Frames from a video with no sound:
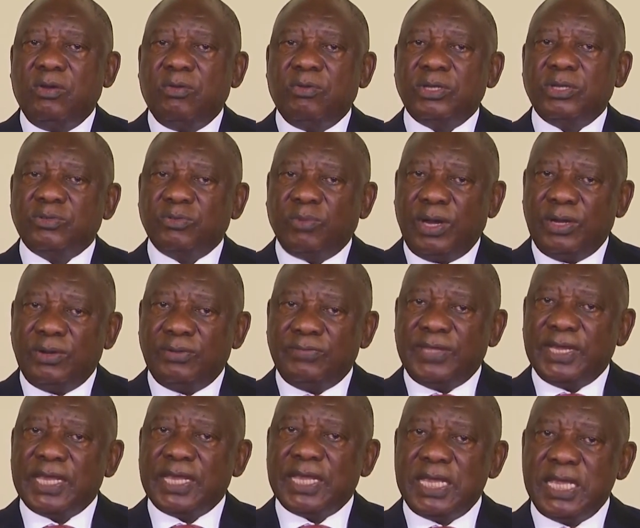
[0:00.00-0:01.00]
was one of
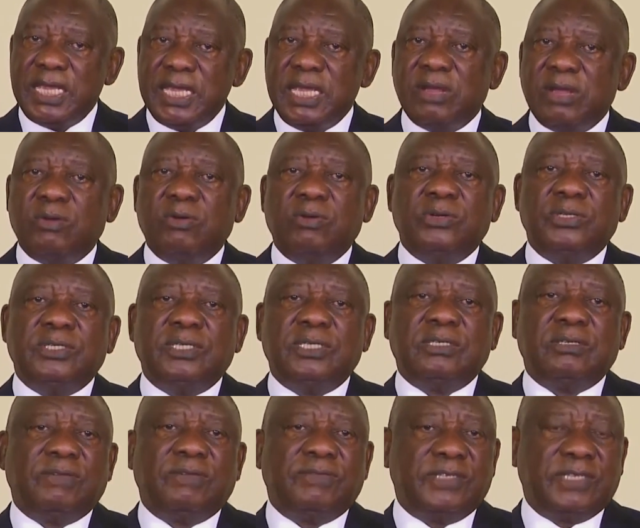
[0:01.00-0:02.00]
the key
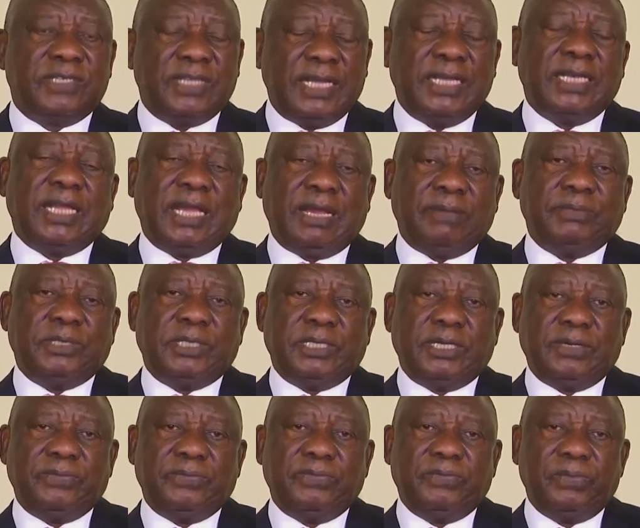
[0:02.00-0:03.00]
causes of state capture.